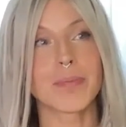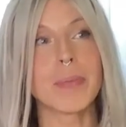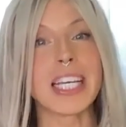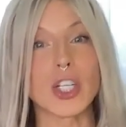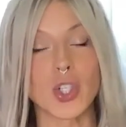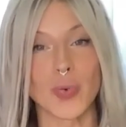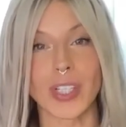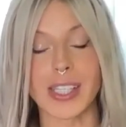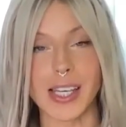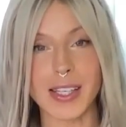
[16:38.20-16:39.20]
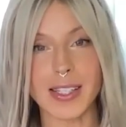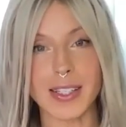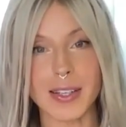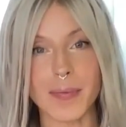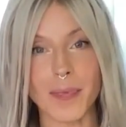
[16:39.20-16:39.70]
begin to
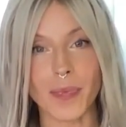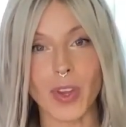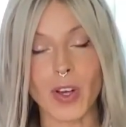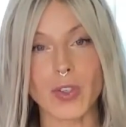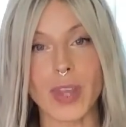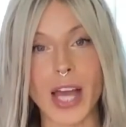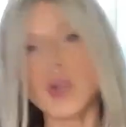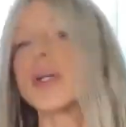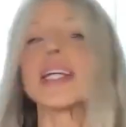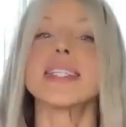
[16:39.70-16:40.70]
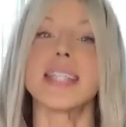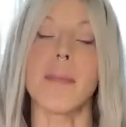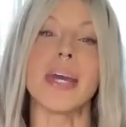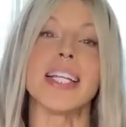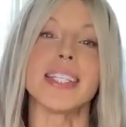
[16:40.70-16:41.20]
release so that you can
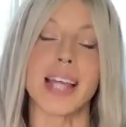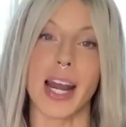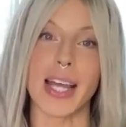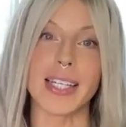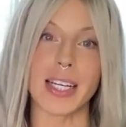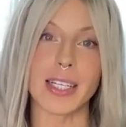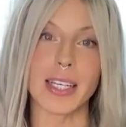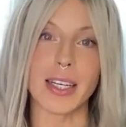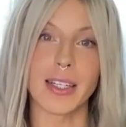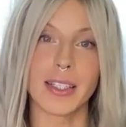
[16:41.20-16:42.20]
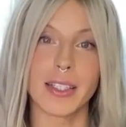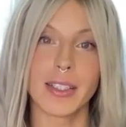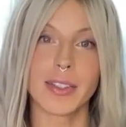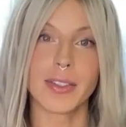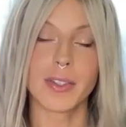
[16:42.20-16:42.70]
step into that identity.
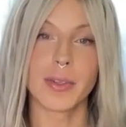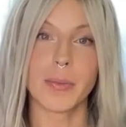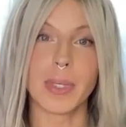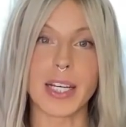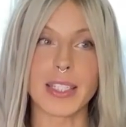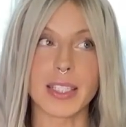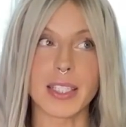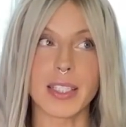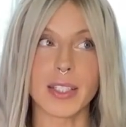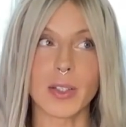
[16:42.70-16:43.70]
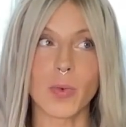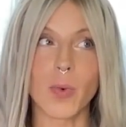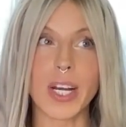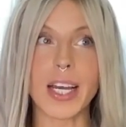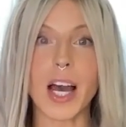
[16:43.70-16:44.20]
Because
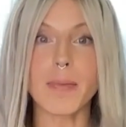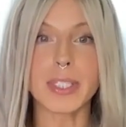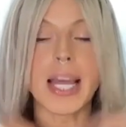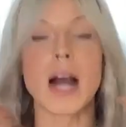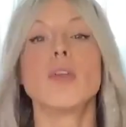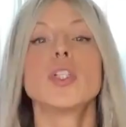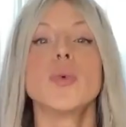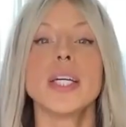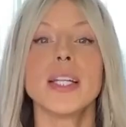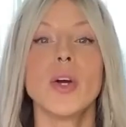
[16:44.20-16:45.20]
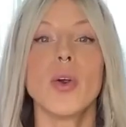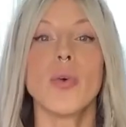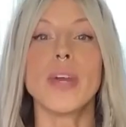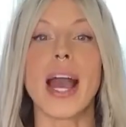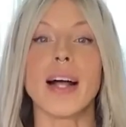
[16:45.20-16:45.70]
when it comes down to it,
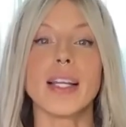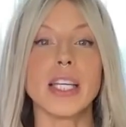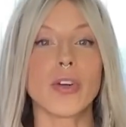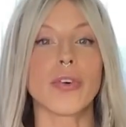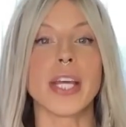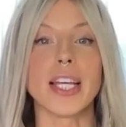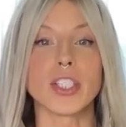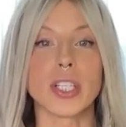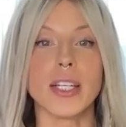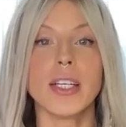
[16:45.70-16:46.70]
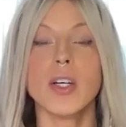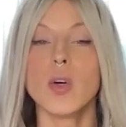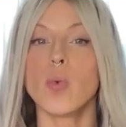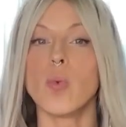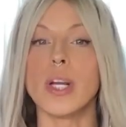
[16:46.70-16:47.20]
reality creation,
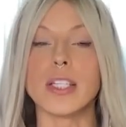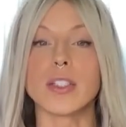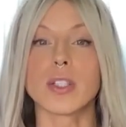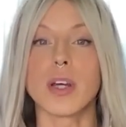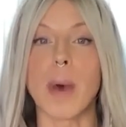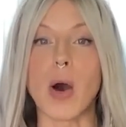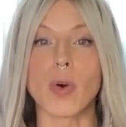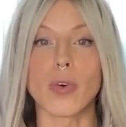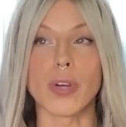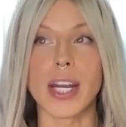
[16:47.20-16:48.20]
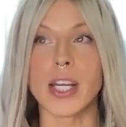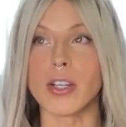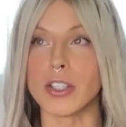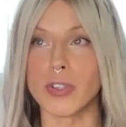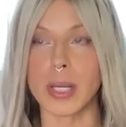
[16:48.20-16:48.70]
when it's about creating
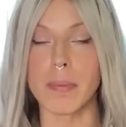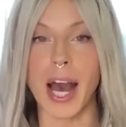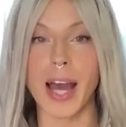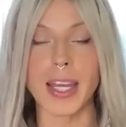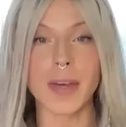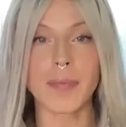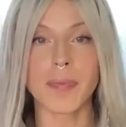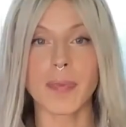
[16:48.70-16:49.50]
your dream body,